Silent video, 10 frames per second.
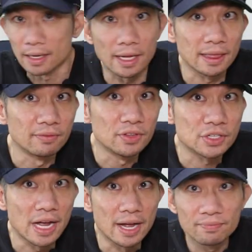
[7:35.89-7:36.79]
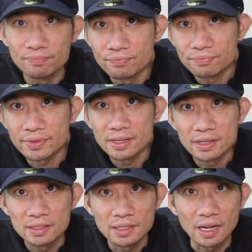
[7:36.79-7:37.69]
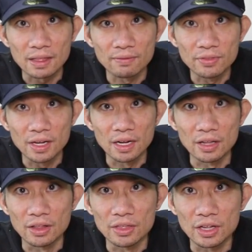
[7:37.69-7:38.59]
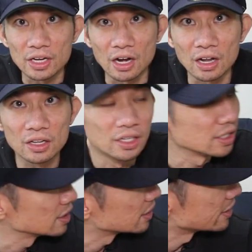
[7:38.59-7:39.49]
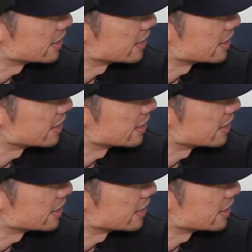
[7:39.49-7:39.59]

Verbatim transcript: I love this hat. I love the color, the